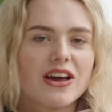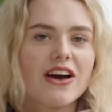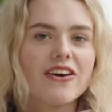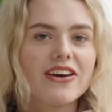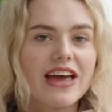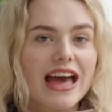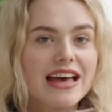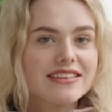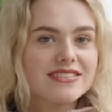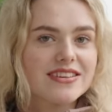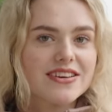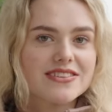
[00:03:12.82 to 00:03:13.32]

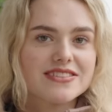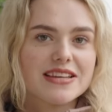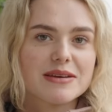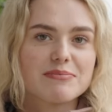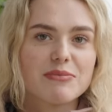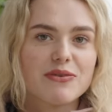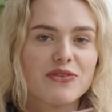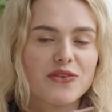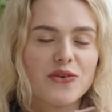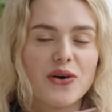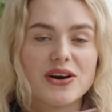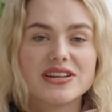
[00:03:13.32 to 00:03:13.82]
As I was saying
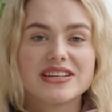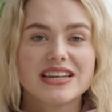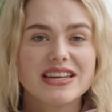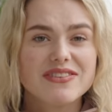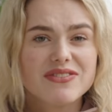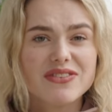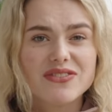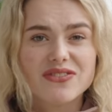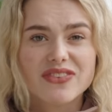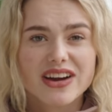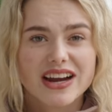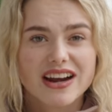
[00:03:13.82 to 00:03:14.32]
before, I didn't
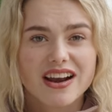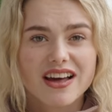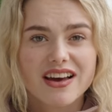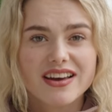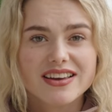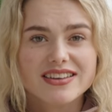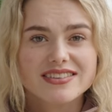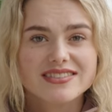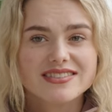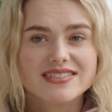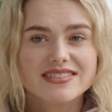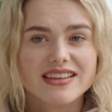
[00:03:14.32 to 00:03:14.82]
even
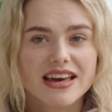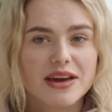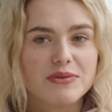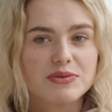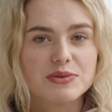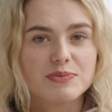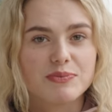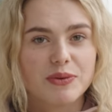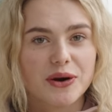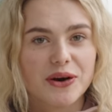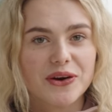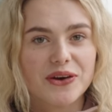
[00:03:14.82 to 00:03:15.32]
realize that it
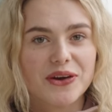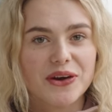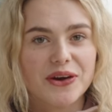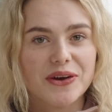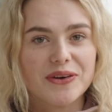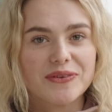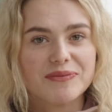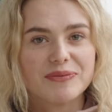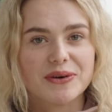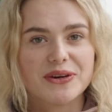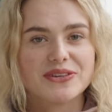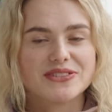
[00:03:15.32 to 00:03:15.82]
was
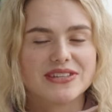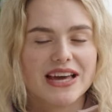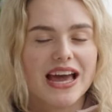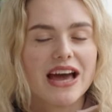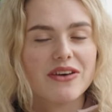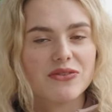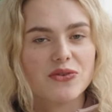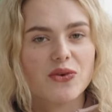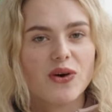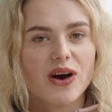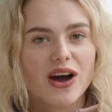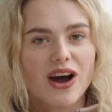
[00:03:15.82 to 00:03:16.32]
broken because I
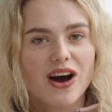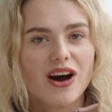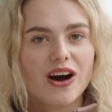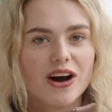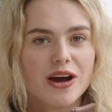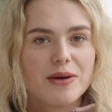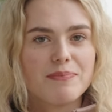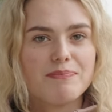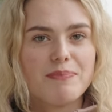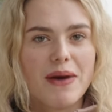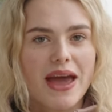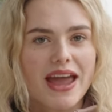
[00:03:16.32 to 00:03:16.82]
have quite a
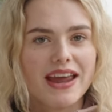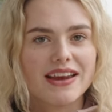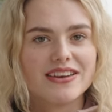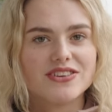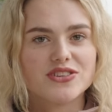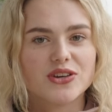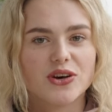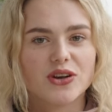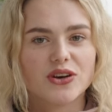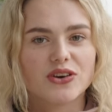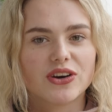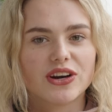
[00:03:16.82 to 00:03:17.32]
high pain
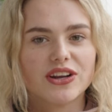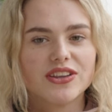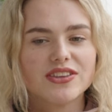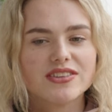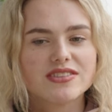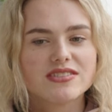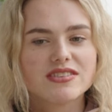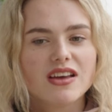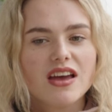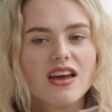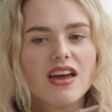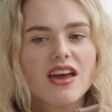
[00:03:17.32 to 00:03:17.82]

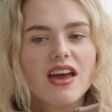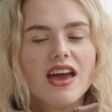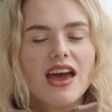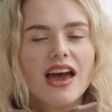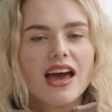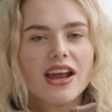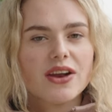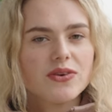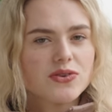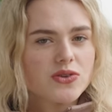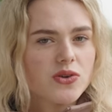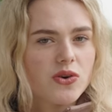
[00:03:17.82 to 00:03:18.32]
tolerance.
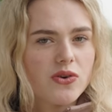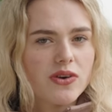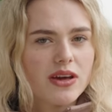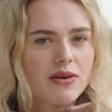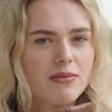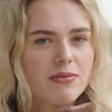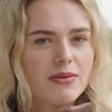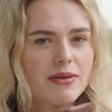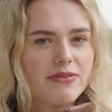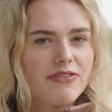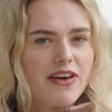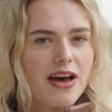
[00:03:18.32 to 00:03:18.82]
And I was talking
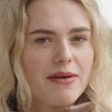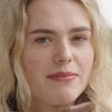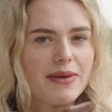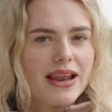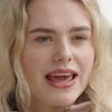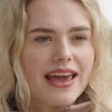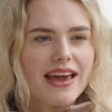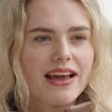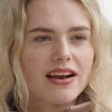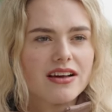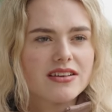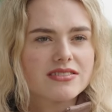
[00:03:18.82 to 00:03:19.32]
with my
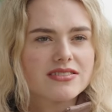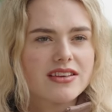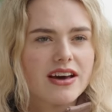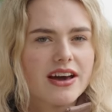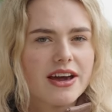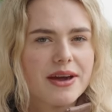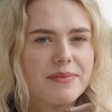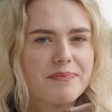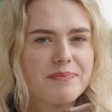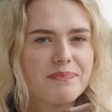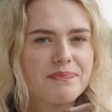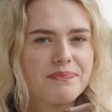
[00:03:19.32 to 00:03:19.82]
family and I was
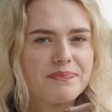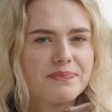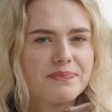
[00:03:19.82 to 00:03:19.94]
like,